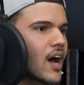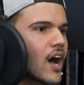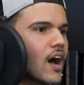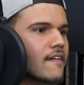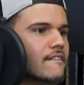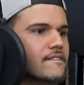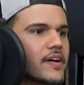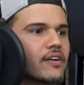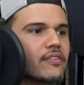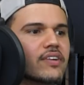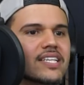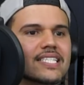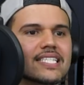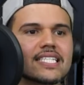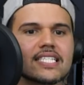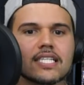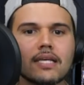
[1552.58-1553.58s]
A very
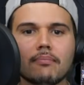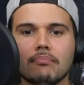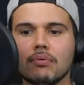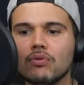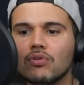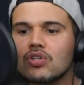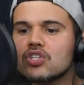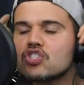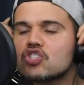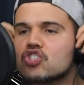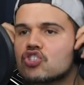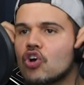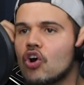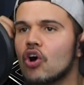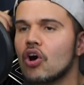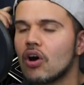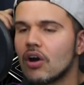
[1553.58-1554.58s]
simple
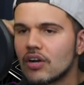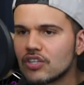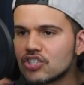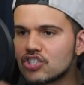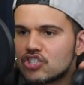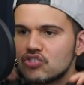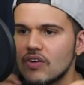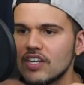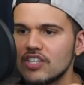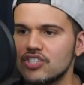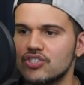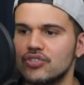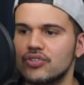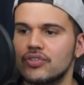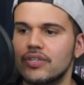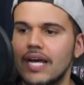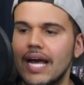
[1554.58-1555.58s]
song,
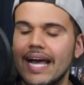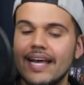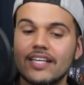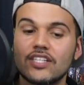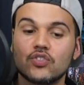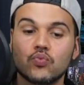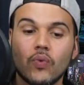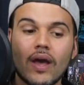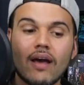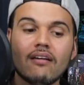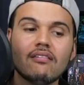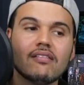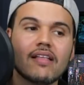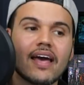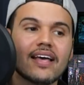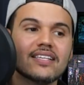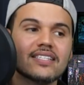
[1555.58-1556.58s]
structured as
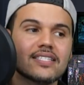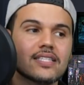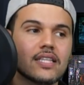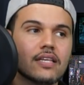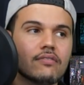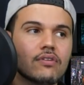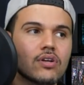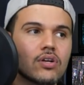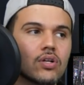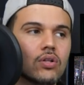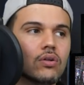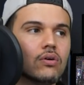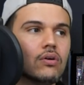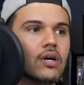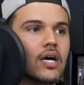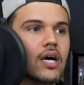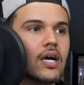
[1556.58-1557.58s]
well as
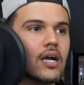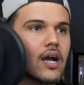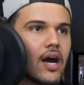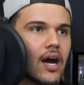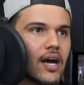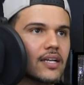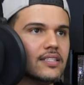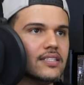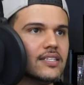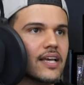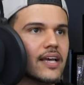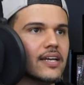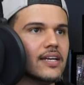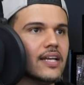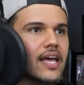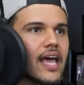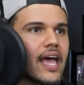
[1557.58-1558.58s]
lyrical
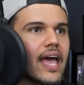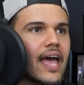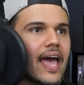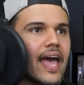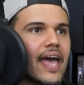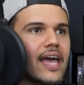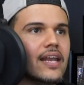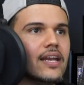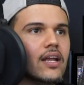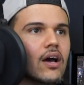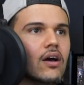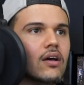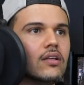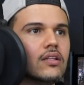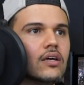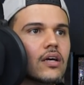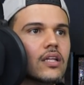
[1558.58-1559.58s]
content, and
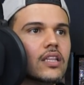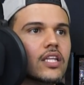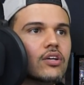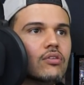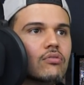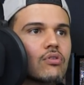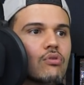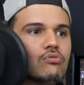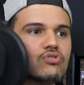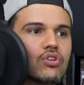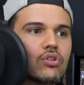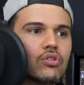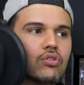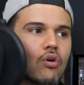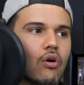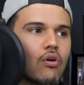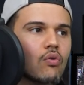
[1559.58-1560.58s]
a little goes a
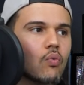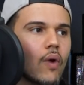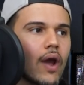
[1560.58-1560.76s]
long